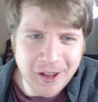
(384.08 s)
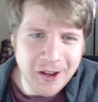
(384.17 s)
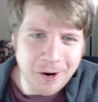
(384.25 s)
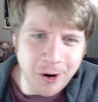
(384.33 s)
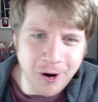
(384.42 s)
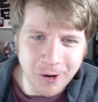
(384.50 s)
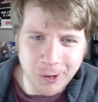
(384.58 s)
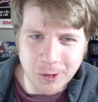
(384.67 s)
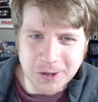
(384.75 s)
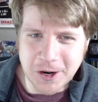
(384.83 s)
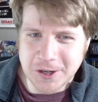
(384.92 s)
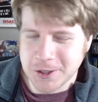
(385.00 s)

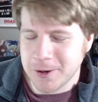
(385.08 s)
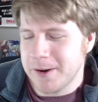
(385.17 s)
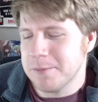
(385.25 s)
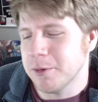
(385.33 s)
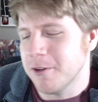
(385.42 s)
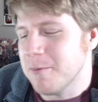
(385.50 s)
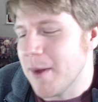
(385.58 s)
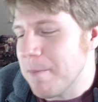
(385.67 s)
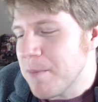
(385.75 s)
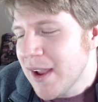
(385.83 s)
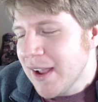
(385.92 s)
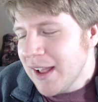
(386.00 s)
or a straight
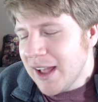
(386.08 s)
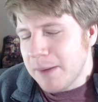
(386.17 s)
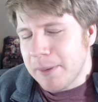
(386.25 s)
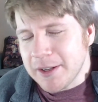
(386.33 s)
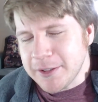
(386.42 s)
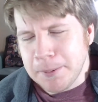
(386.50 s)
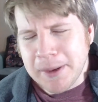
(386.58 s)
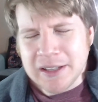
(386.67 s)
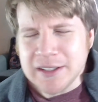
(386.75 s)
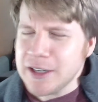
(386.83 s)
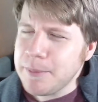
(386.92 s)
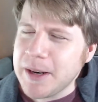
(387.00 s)
improvement. I also played a
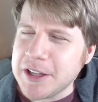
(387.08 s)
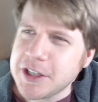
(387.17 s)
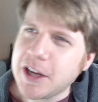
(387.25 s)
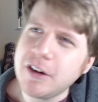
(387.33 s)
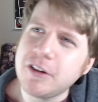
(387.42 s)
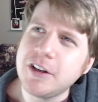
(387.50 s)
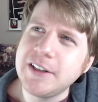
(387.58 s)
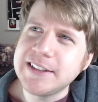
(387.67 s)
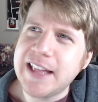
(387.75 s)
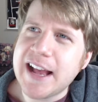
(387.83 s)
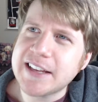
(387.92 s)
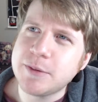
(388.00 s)
little bit of Jet Girls
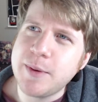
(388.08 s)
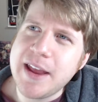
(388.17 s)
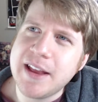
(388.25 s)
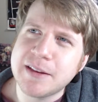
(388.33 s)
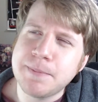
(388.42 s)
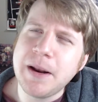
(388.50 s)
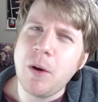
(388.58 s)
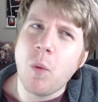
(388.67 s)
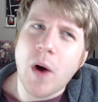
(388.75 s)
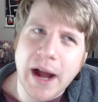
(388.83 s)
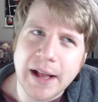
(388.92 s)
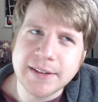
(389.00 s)
last week. It's been a
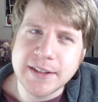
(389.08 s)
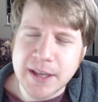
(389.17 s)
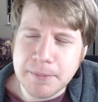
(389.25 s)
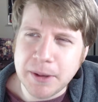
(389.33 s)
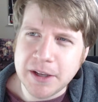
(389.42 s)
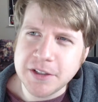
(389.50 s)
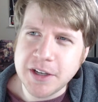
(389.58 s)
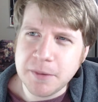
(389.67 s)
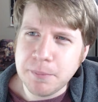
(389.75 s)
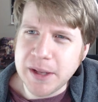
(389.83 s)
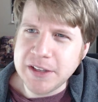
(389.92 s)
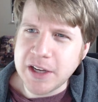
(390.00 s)
while since I
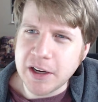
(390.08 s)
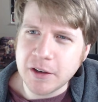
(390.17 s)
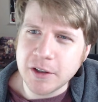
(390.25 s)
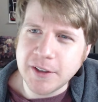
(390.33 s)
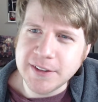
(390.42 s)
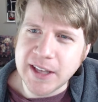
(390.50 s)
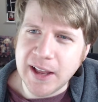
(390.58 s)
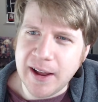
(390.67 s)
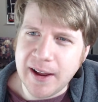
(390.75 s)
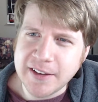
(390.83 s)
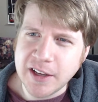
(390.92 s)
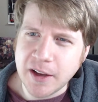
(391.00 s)
played Jet Girls.
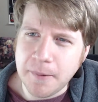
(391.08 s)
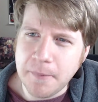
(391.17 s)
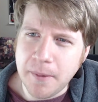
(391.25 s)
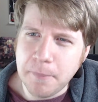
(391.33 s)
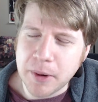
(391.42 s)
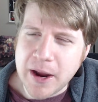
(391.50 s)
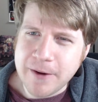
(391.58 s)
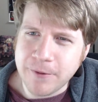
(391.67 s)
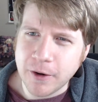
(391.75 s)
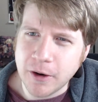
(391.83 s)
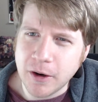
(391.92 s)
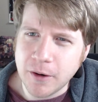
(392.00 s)
I took a break
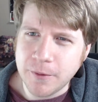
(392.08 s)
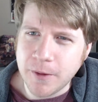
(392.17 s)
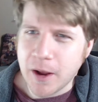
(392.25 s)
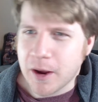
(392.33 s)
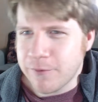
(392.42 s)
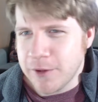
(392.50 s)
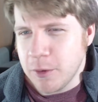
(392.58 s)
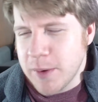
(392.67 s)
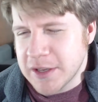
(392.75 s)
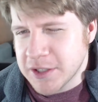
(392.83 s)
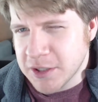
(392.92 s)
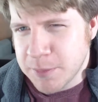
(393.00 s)
for a few
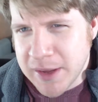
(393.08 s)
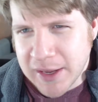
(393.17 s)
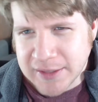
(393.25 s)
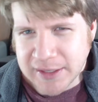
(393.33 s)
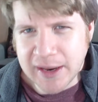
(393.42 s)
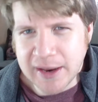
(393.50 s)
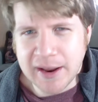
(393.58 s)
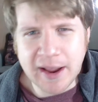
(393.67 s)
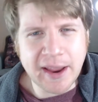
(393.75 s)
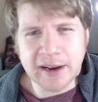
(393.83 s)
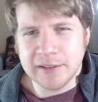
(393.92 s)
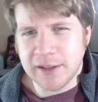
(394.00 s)
weeks just because I
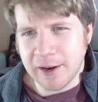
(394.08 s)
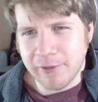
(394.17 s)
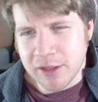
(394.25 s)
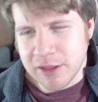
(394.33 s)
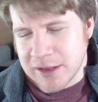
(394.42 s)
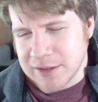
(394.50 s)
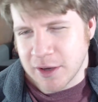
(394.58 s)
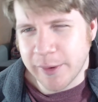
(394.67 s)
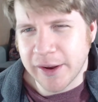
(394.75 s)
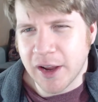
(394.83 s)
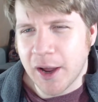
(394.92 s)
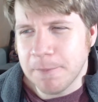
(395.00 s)
had a lot of other things
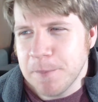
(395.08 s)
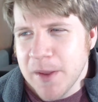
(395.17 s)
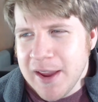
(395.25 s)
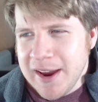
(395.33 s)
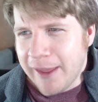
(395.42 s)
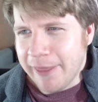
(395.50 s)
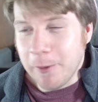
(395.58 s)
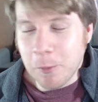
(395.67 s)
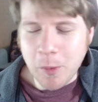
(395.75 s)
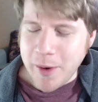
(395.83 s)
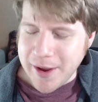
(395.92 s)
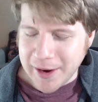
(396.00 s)
going on. And then
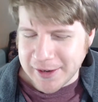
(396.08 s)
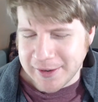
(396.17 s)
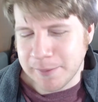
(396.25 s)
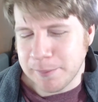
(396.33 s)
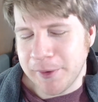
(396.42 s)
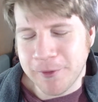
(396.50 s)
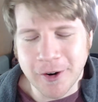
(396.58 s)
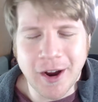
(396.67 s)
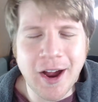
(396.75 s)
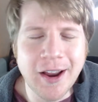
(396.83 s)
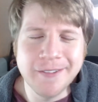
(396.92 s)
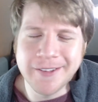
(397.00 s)
one week I just simply
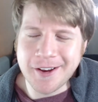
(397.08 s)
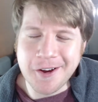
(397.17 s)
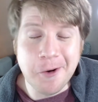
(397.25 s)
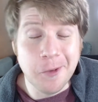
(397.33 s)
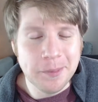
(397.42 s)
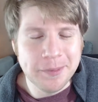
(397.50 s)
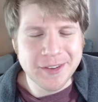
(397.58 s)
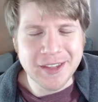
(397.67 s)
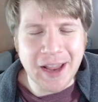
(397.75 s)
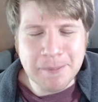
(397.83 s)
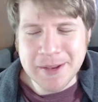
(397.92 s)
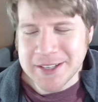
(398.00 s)
forgot and was like, oh, whoops,
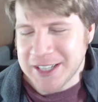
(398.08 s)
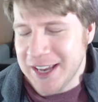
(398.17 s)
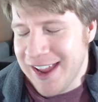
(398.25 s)
I missed it.